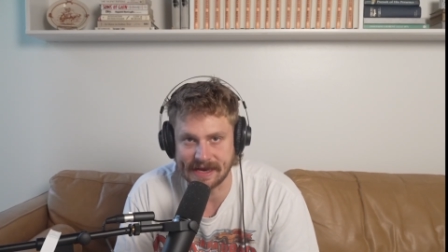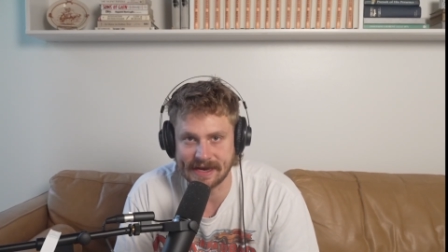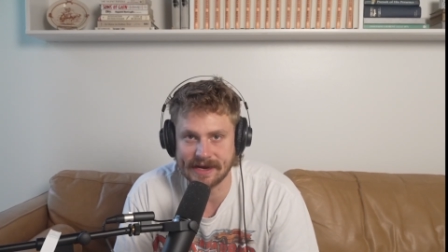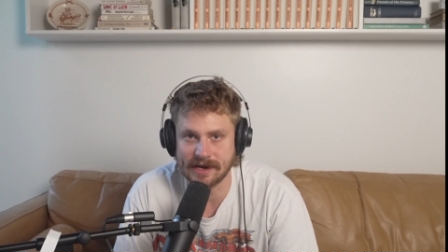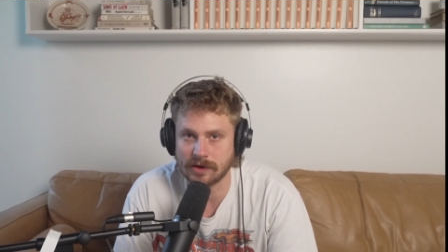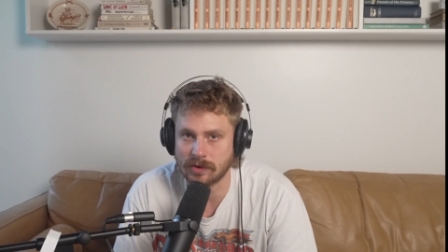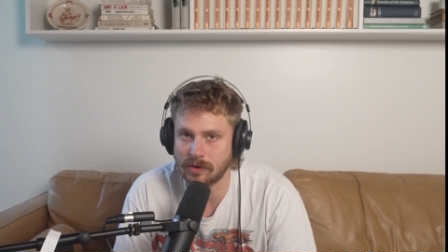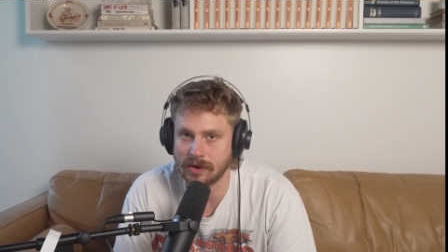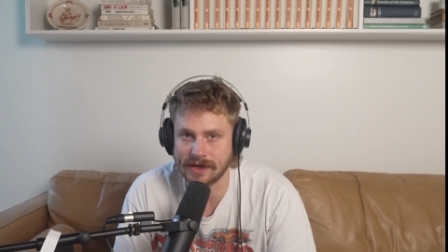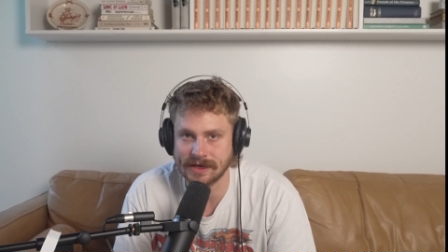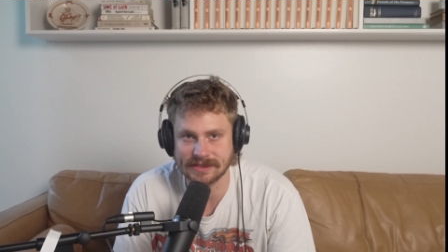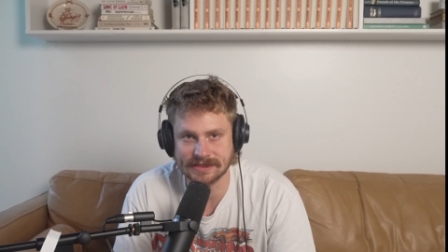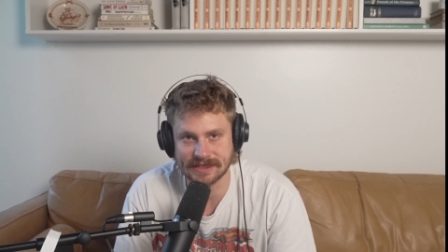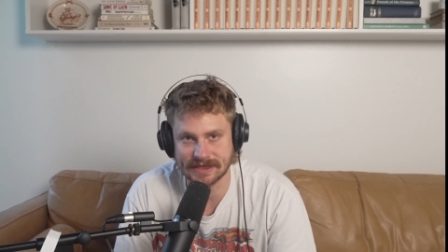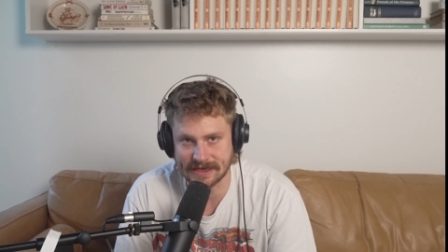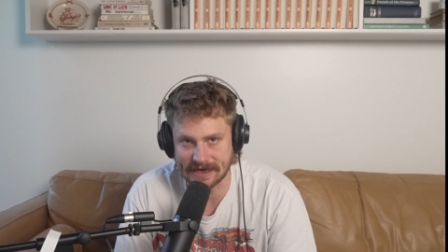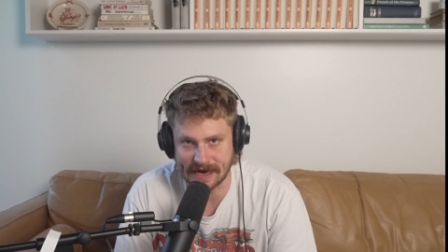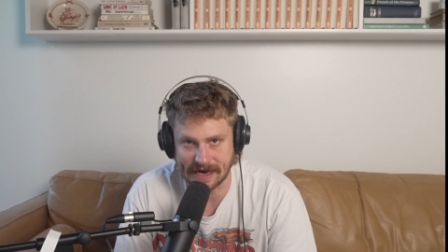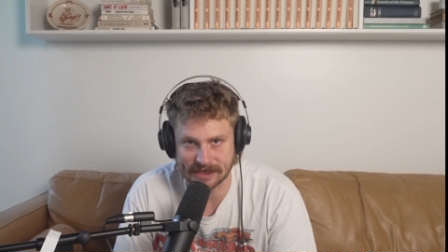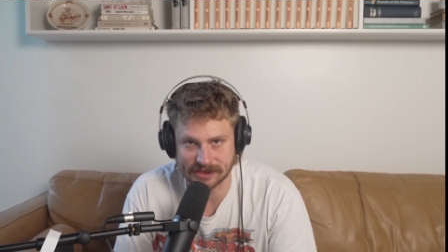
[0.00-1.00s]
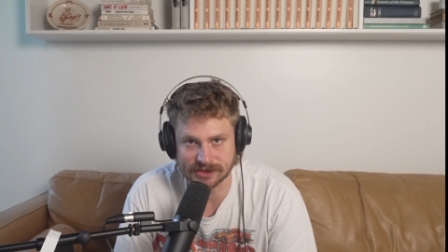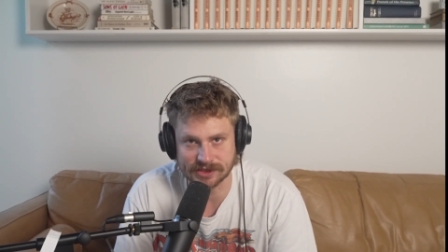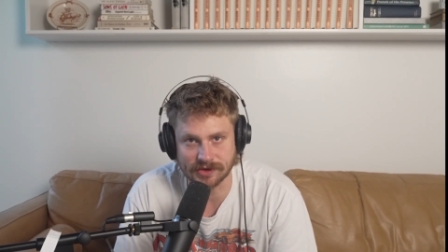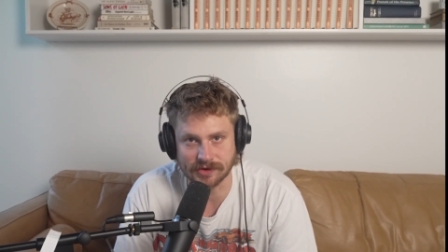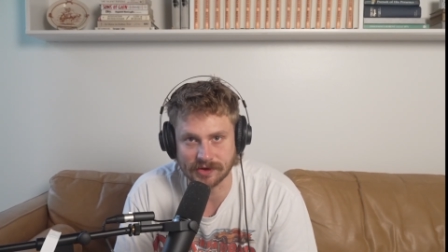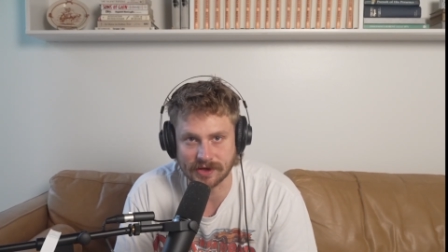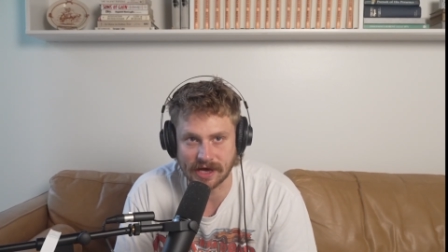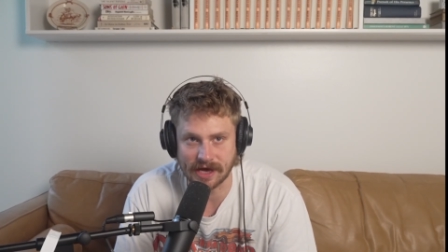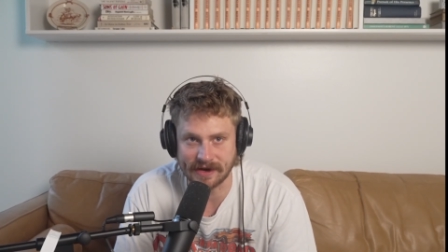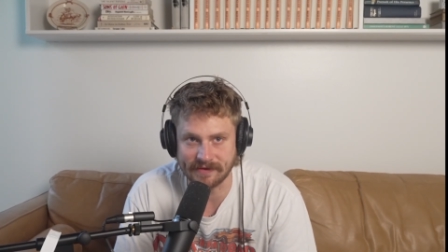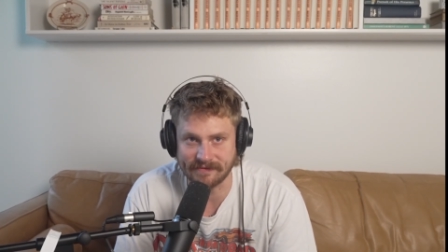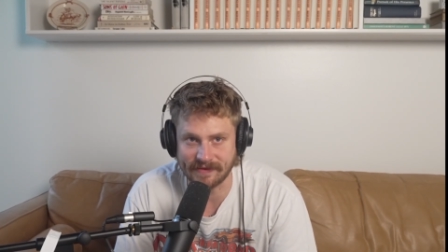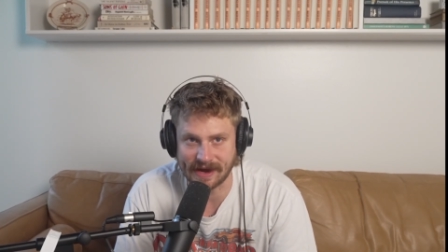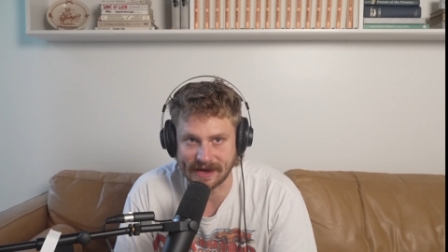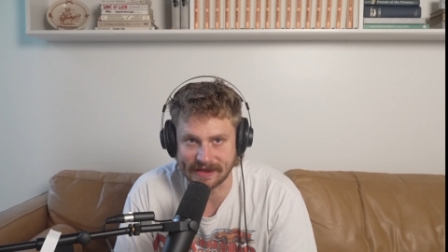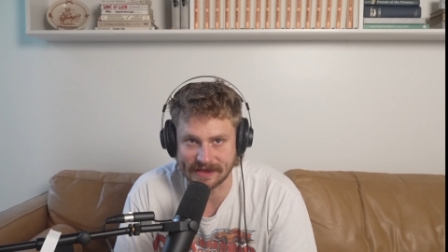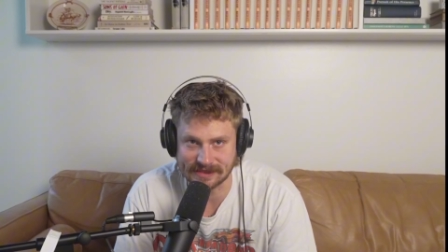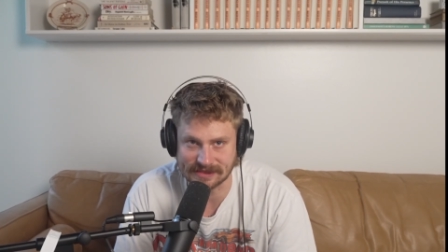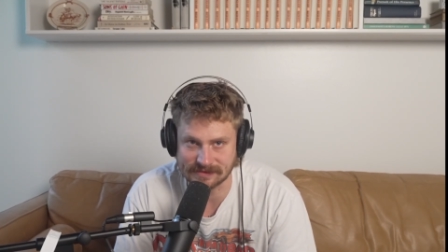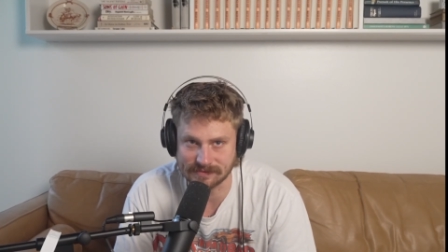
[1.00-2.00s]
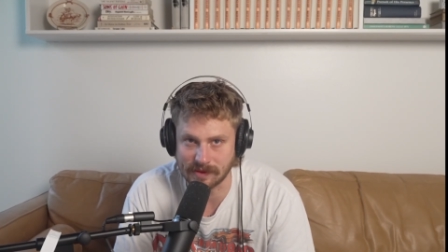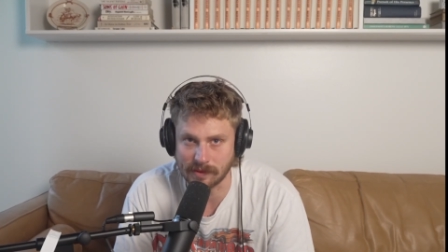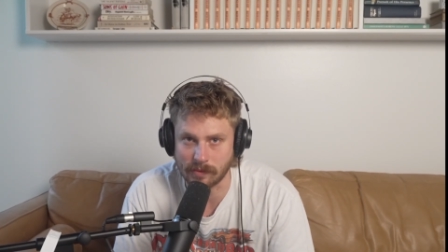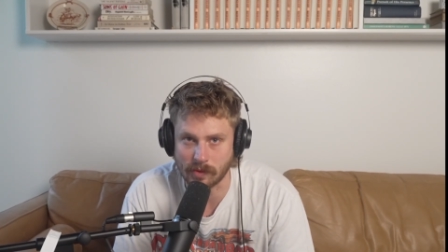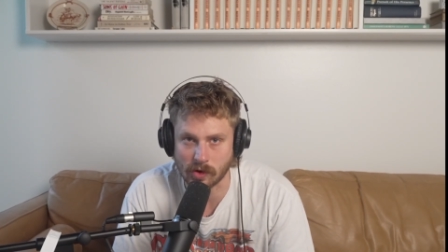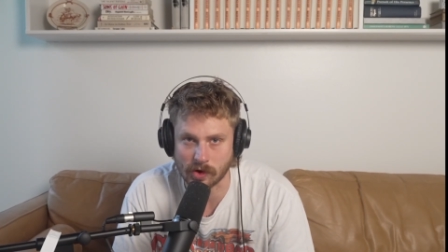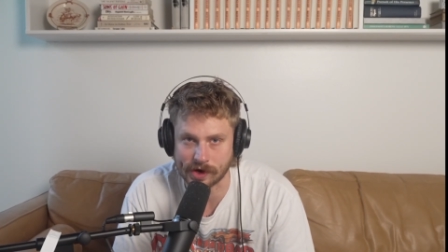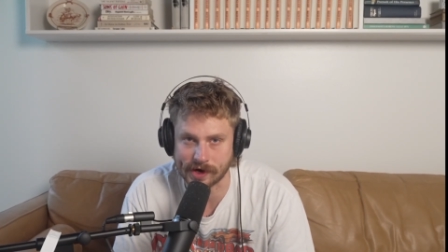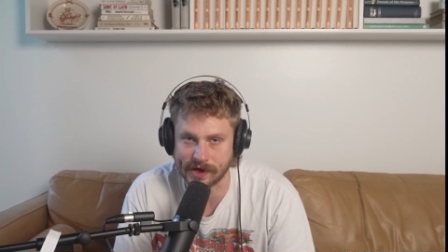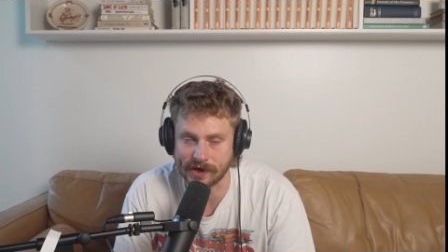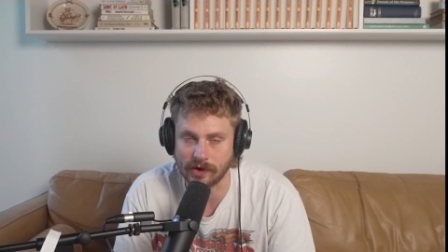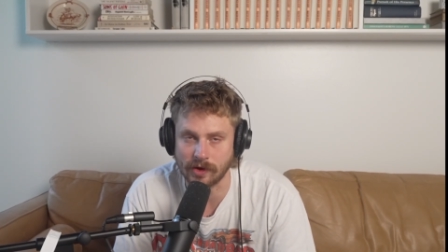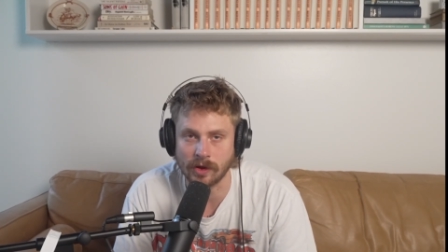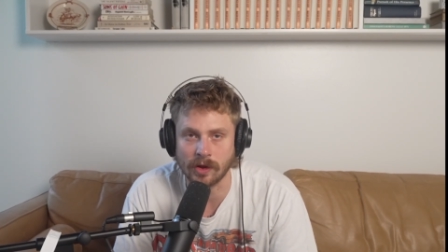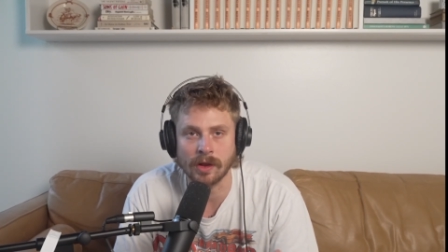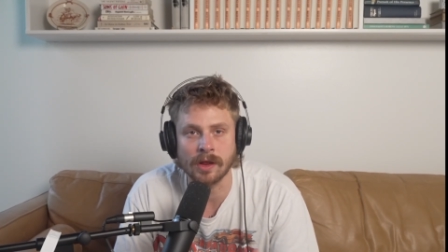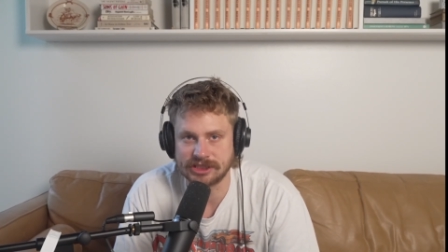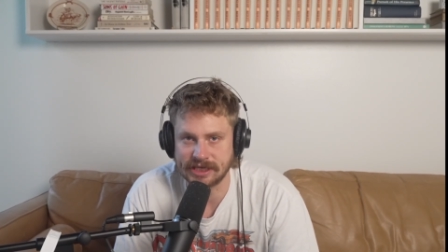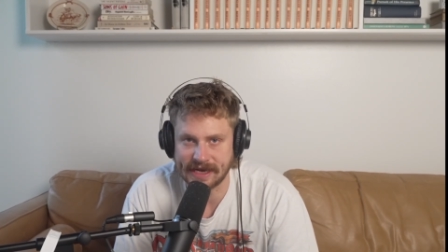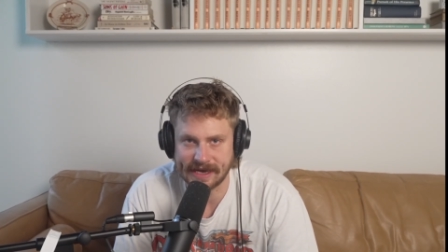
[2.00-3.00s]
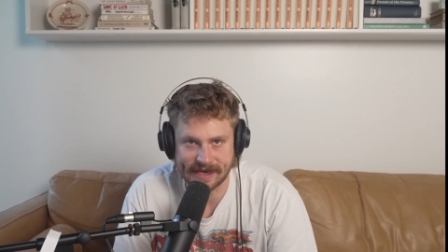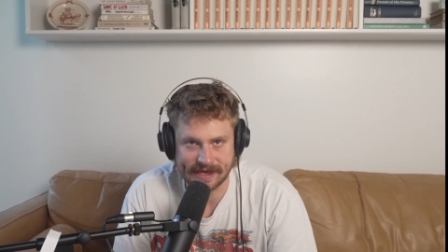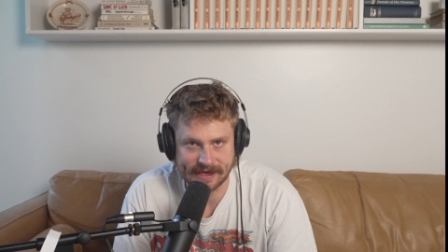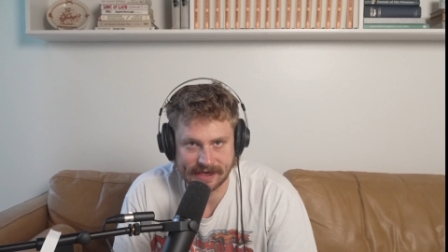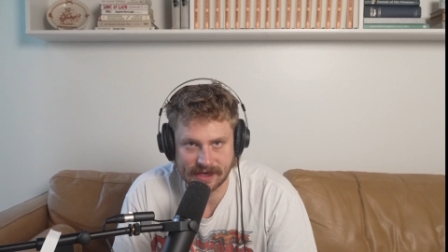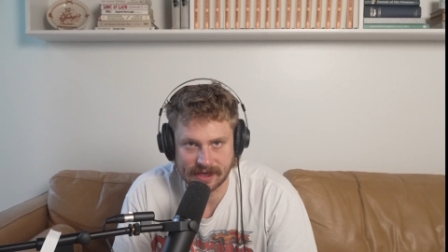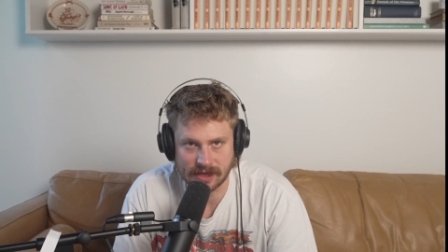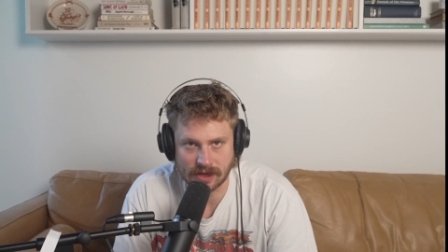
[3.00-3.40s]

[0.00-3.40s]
And according to the National Gun Violence Memorial, Jane